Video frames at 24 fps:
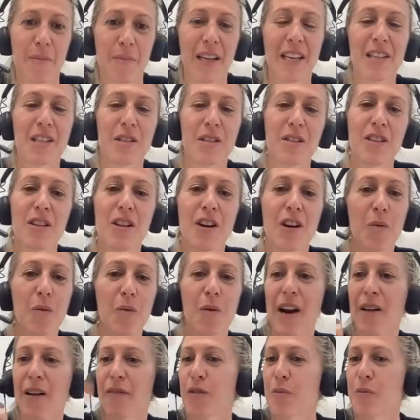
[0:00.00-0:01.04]
Because, you know,
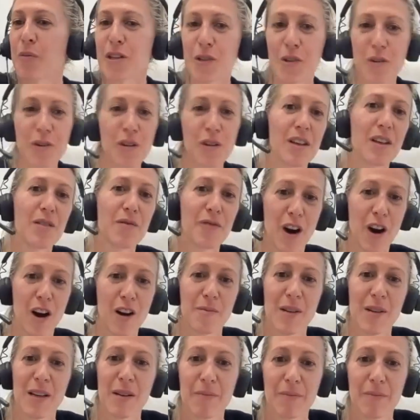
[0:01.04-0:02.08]
whatever we do to the
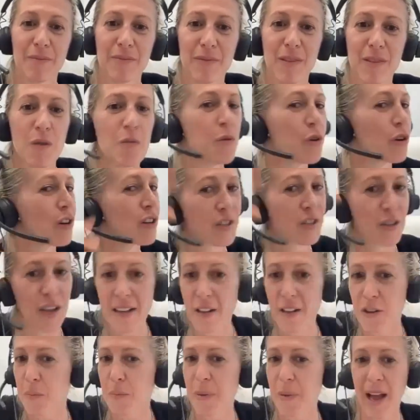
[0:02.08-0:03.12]
environment will
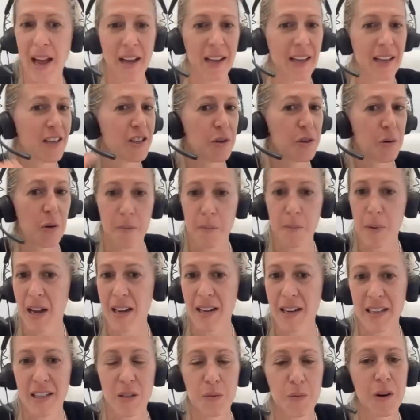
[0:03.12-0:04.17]
cycle back into our
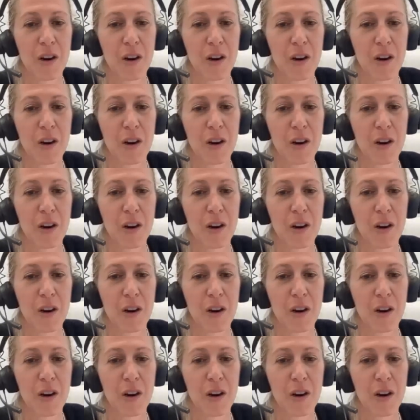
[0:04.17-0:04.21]
bodies.